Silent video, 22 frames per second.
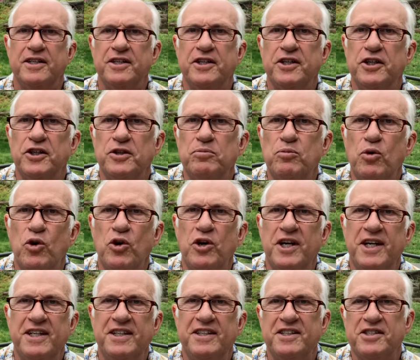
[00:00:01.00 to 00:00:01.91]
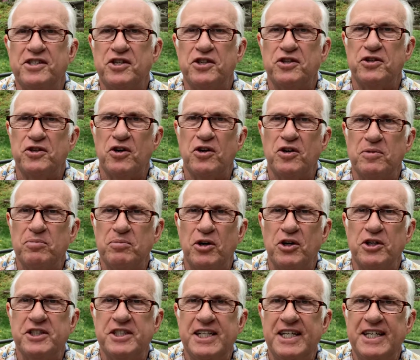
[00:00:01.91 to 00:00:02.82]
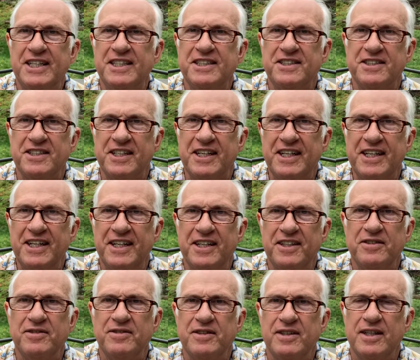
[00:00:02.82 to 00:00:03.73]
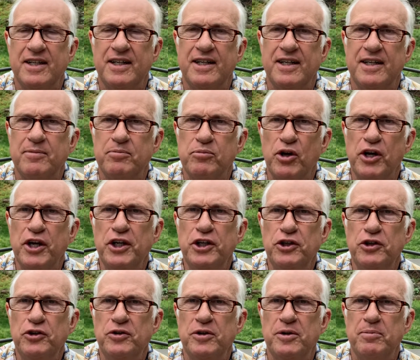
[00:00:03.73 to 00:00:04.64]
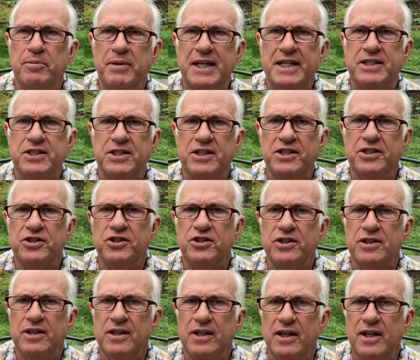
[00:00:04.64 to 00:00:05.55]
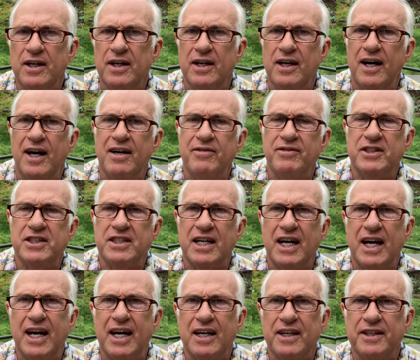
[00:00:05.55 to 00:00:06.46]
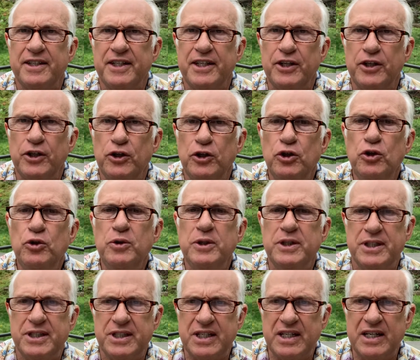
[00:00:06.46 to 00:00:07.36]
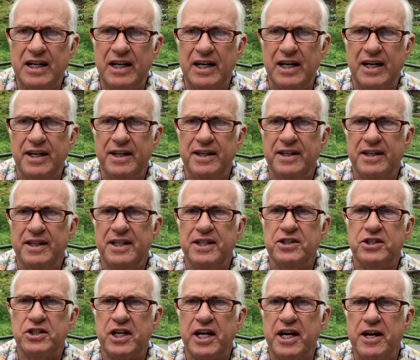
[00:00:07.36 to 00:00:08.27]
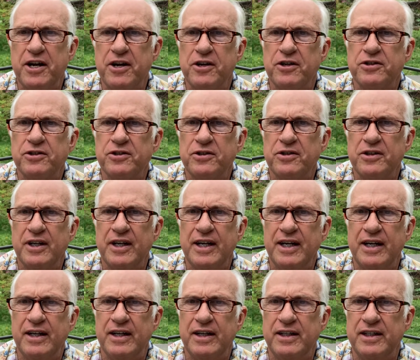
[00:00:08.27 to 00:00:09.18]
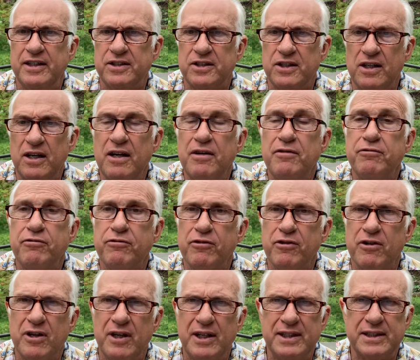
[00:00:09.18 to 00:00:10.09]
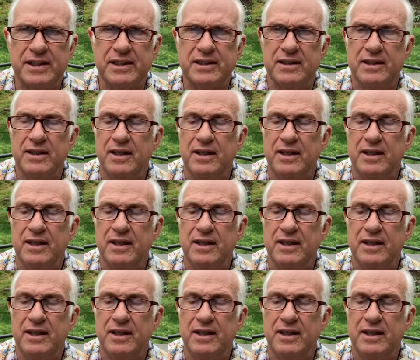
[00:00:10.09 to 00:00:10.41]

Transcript: Good morning. This is Art Martens again, uh, bringing you a message. I've entitled it, Who is God? His Character and His Love for Us.